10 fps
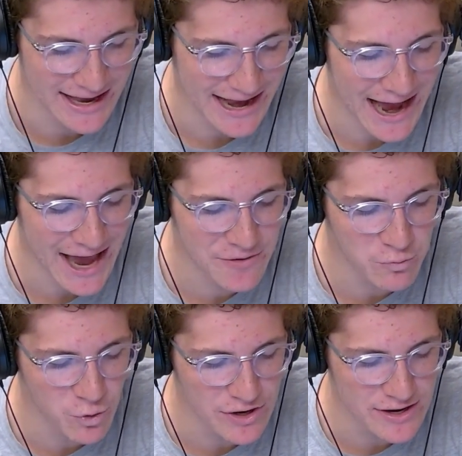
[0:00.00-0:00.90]
like, I
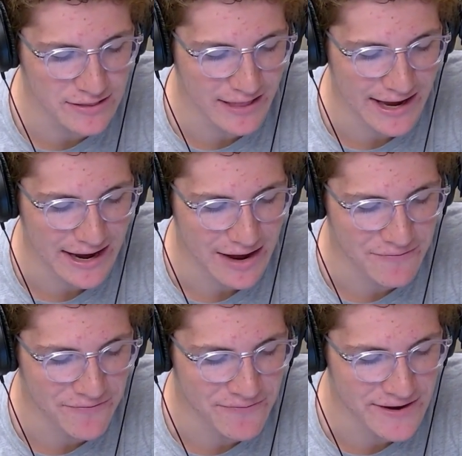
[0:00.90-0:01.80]
would, like,
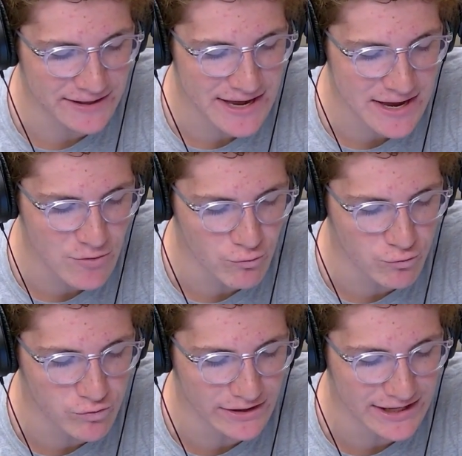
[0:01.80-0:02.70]
Philly
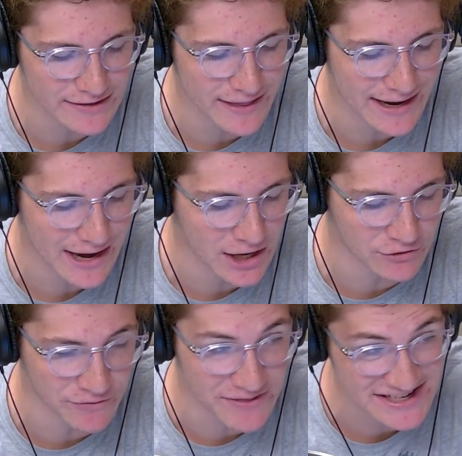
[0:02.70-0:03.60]
really, like,
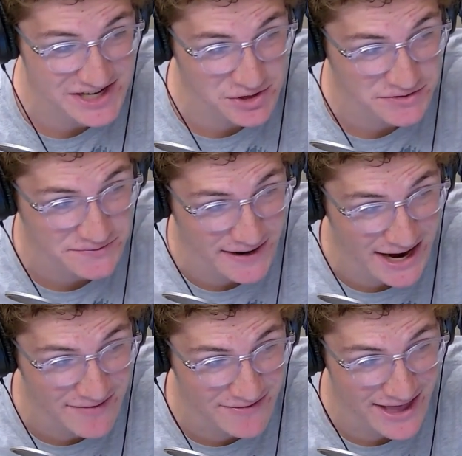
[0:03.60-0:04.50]
because if this goes
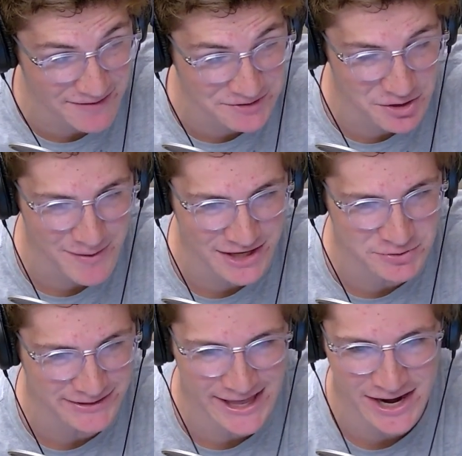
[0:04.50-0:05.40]
five and they have to go back
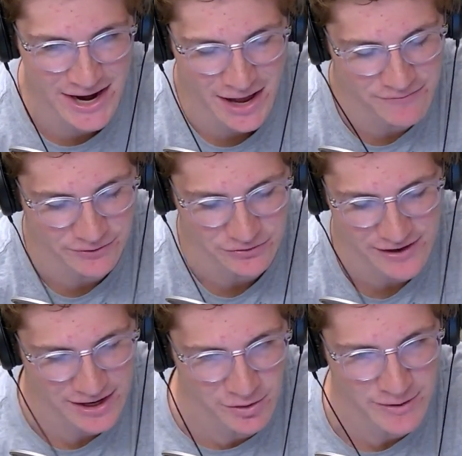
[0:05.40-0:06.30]
to Atlanta, Philly's
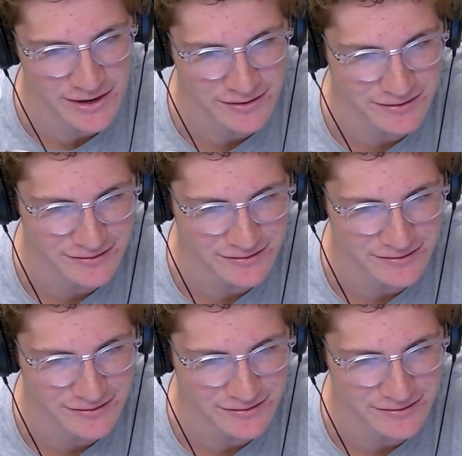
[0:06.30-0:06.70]
not going to win.